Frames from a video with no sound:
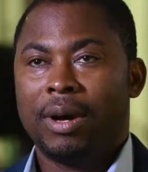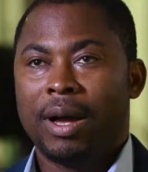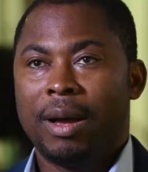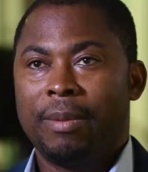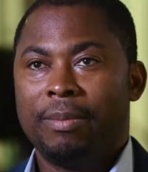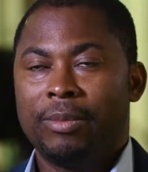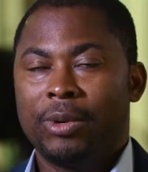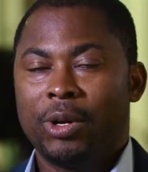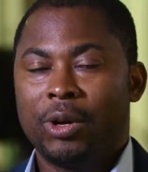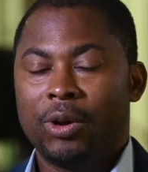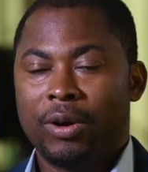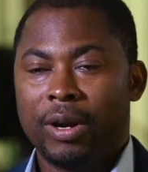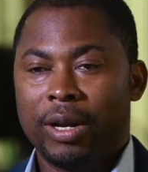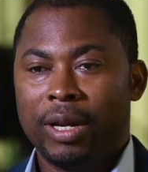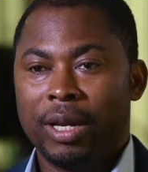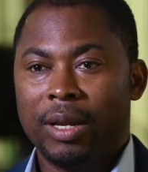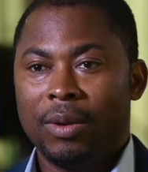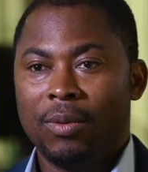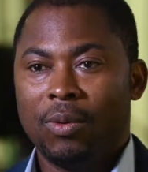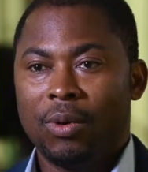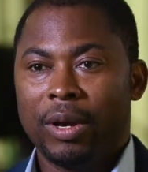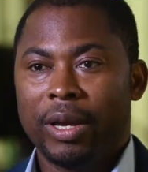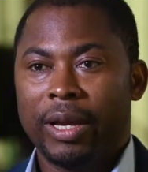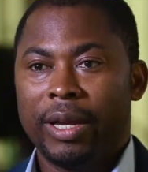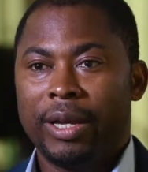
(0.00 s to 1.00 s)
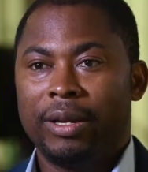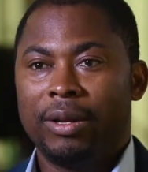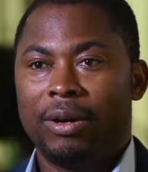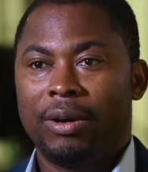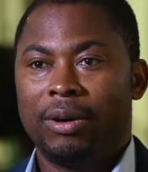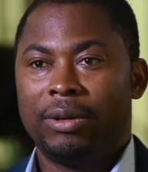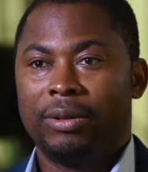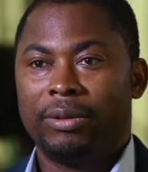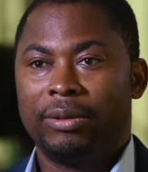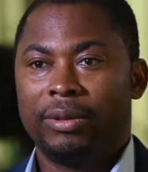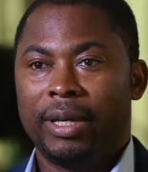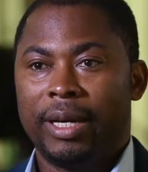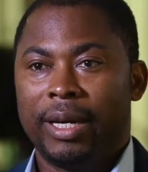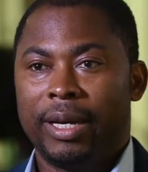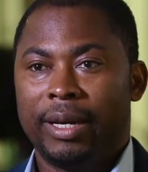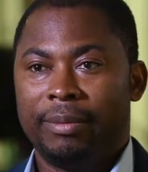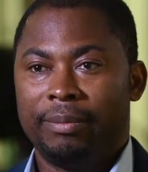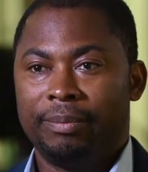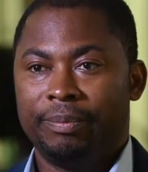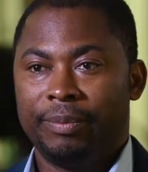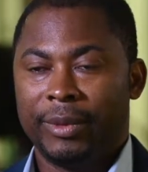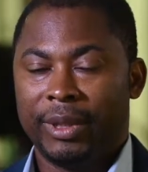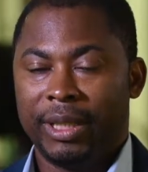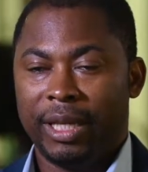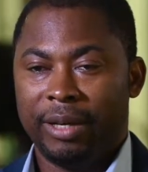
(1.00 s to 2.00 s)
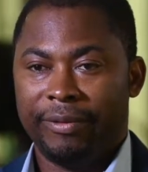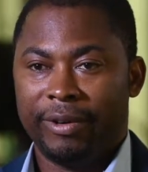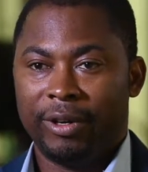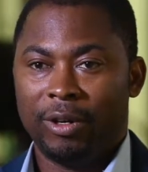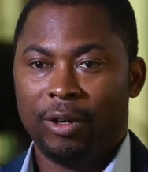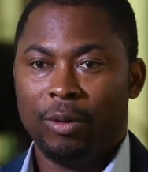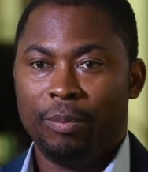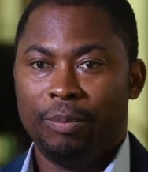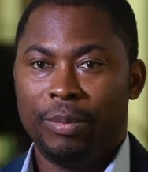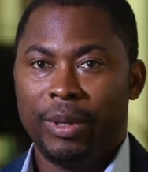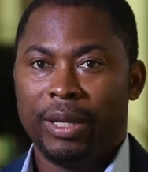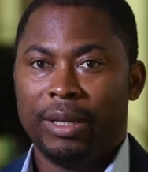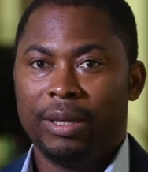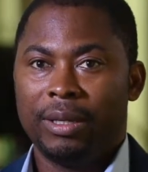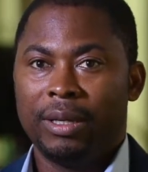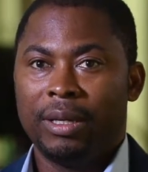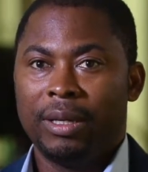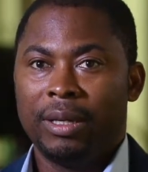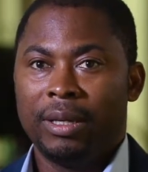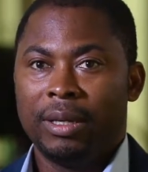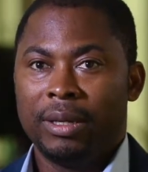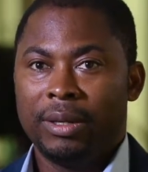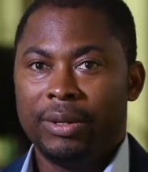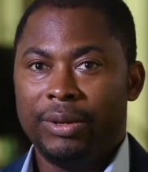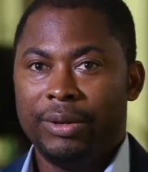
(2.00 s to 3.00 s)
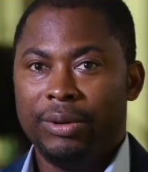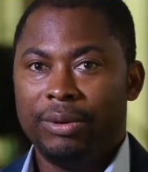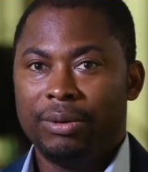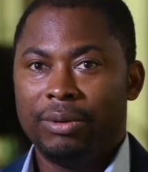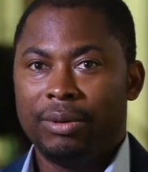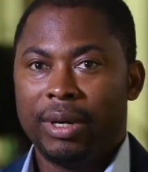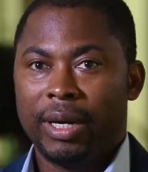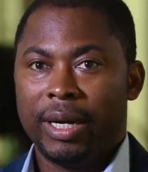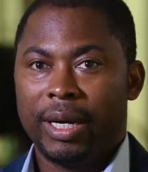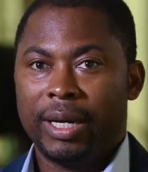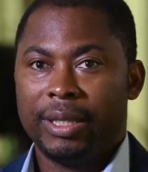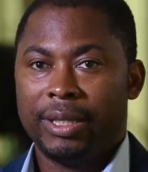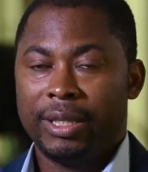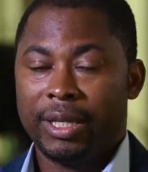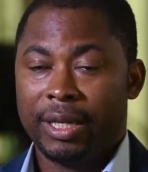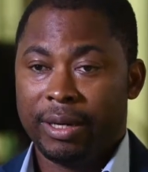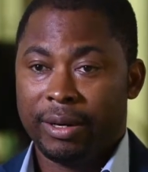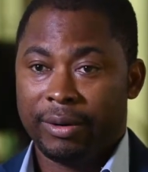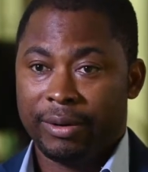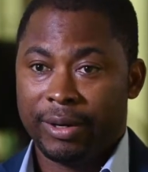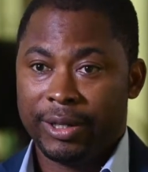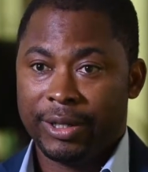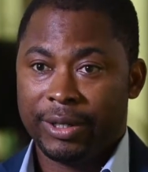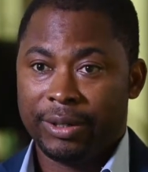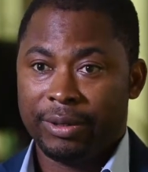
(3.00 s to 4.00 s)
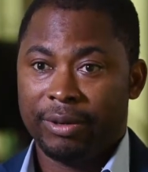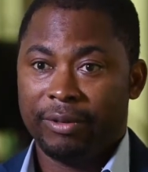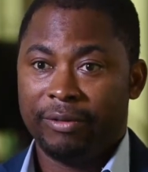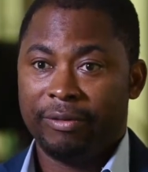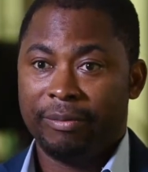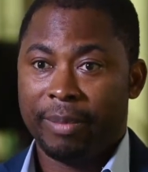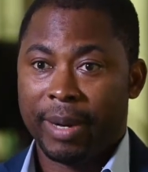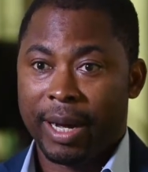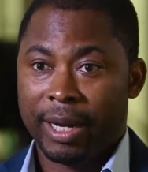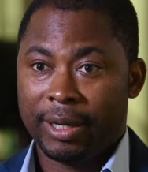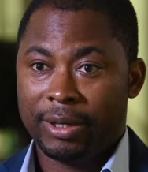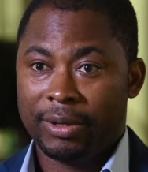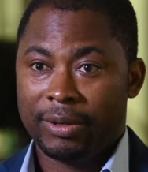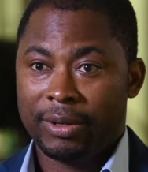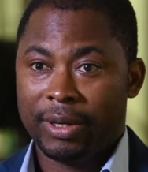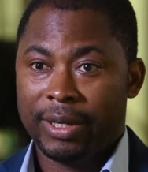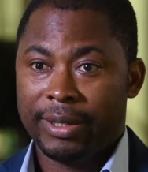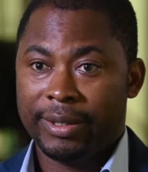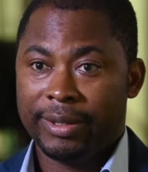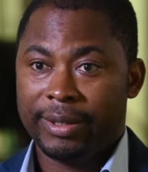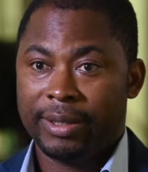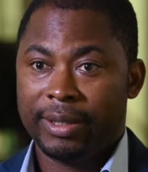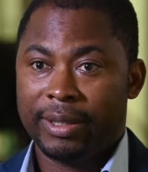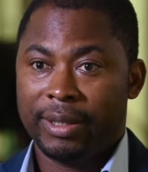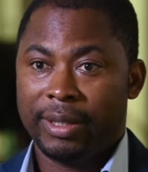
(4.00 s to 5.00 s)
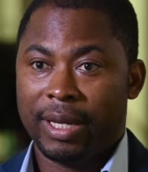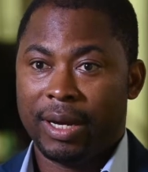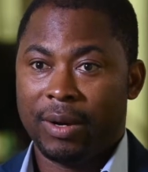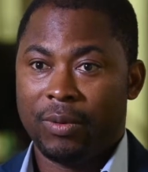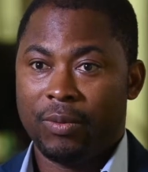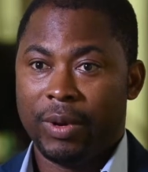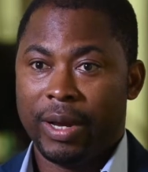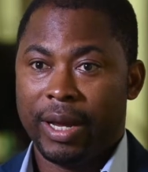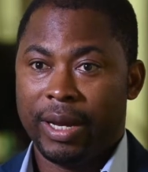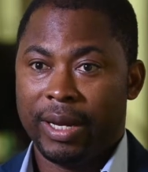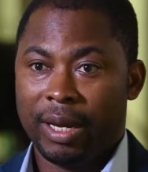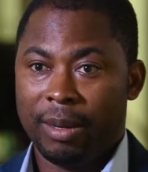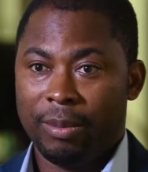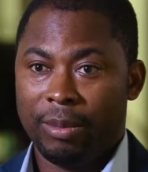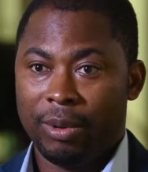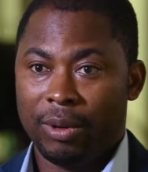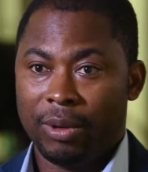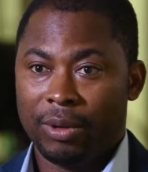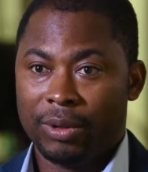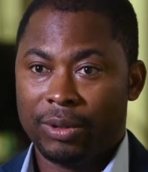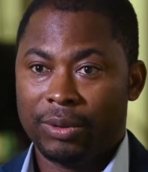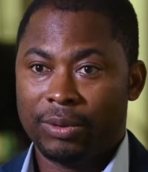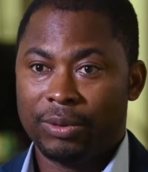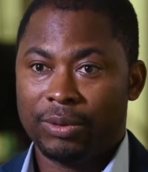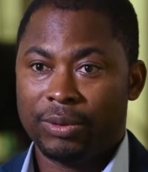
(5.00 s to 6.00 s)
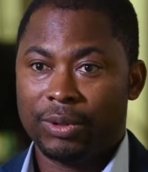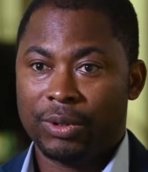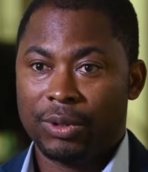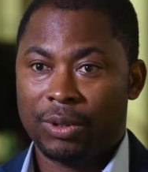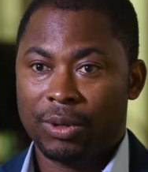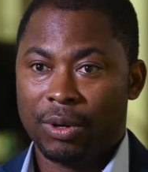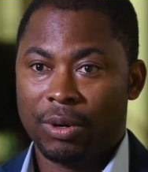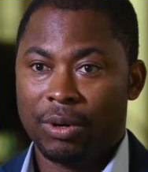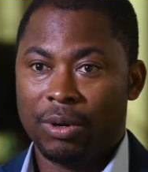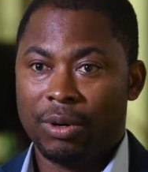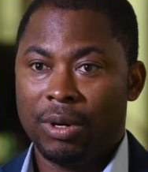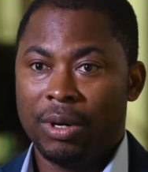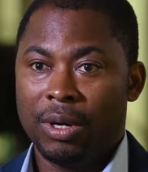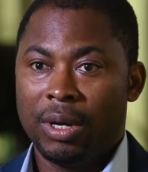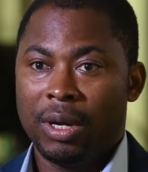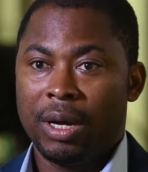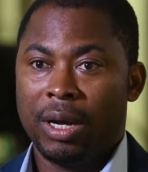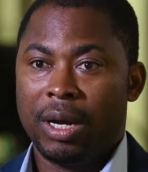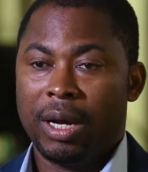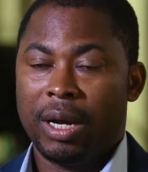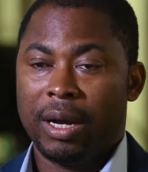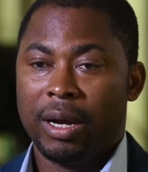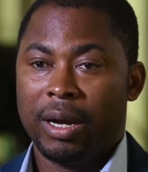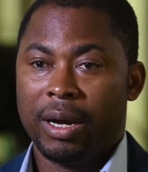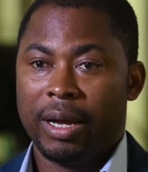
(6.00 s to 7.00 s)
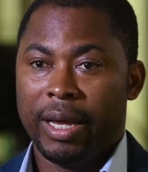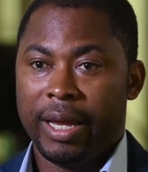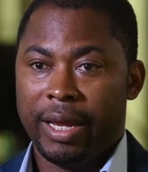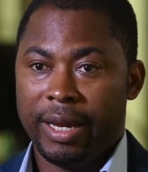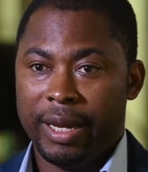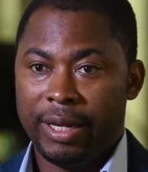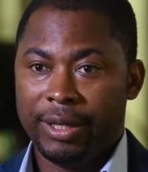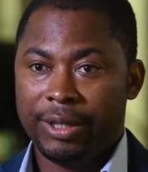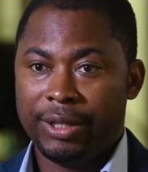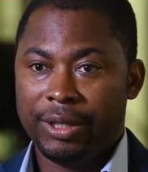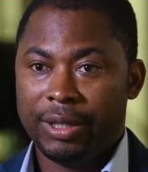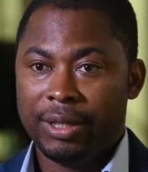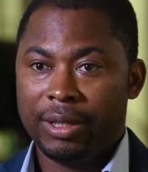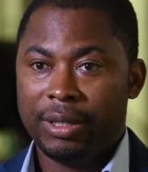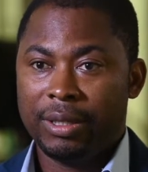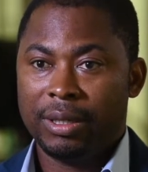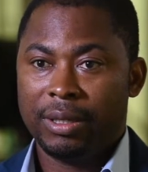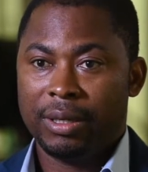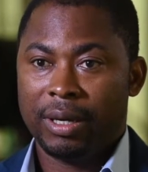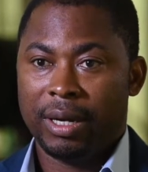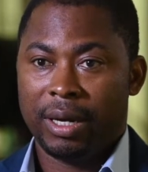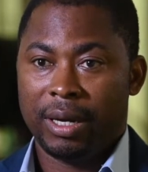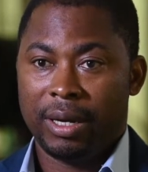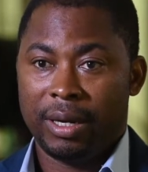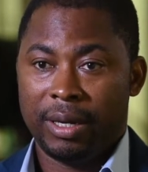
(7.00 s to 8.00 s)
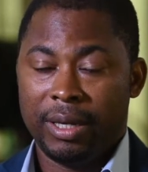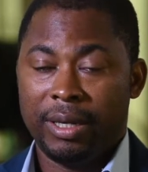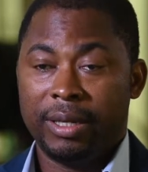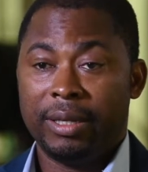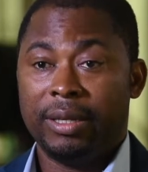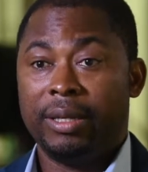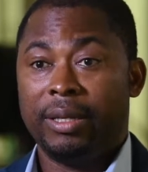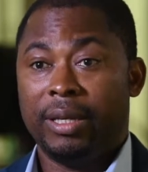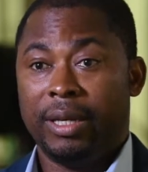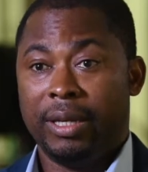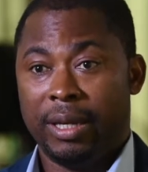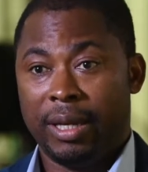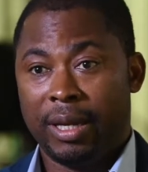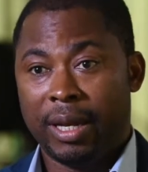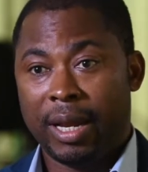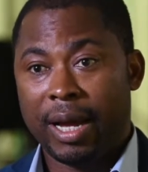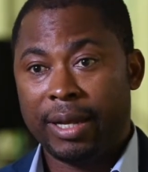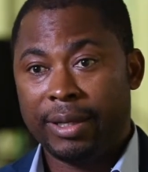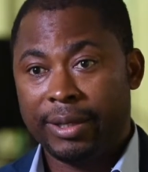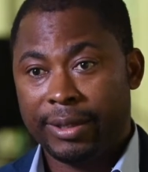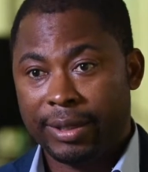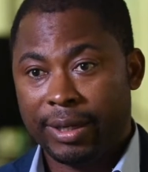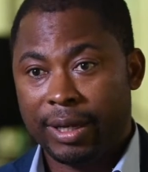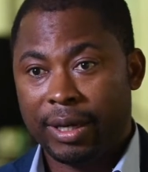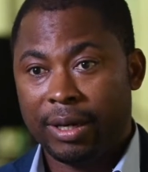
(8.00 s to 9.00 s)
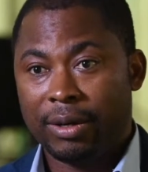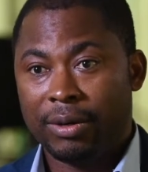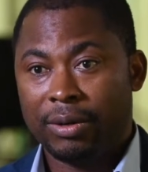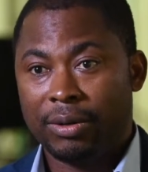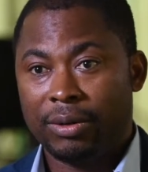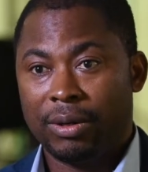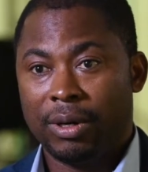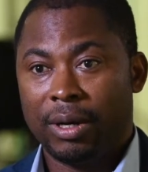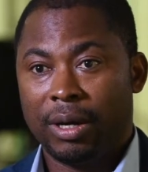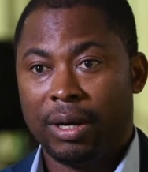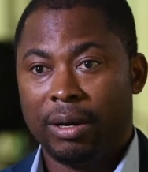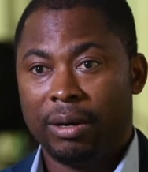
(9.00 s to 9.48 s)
I'm currently working on developing new generation of batteries that will enable us to store energy in a large scale.